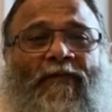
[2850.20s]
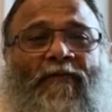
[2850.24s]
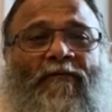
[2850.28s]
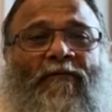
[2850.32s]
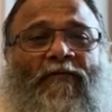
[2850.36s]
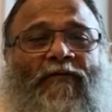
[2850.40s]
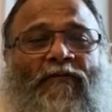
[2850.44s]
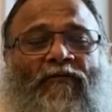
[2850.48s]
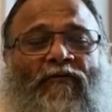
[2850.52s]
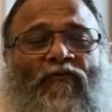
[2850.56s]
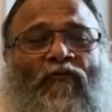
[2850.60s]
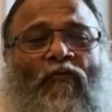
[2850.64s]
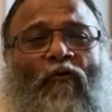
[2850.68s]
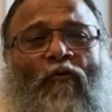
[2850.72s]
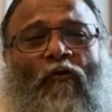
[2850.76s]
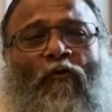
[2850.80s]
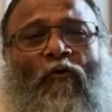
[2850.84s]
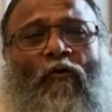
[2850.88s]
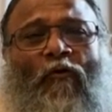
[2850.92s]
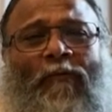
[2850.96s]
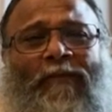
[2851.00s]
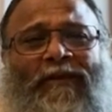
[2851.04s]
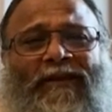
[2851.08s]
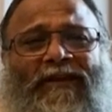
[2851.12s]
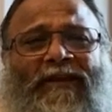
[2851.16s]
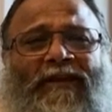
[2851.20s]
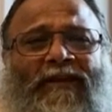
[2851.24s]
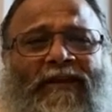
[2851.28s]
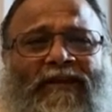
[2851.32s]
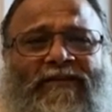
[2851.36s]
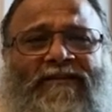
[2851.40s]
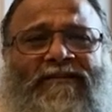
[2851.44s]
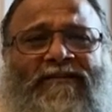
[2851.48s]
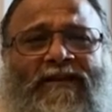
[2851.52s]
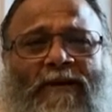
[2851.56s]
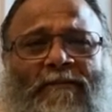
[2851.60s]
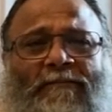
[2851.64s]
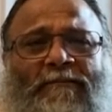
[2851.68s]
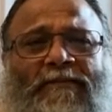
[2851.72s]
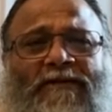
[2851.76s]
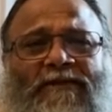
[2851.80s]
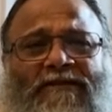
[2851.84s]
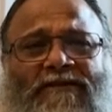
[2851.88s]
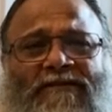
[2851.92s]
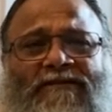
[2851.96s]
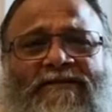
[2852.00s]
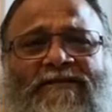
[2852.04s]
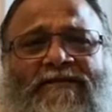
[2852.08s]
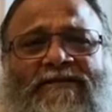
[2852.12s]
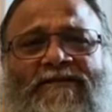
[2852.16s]
with so many
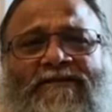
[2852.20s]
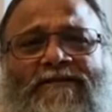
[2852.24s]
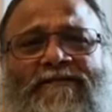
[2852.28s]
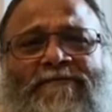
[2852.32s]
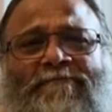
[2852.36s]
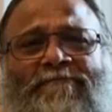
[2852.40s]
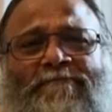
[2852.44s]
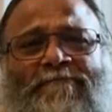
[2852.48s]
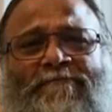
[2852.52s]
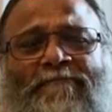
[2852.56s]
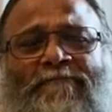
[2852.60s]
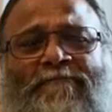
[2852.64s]
examples,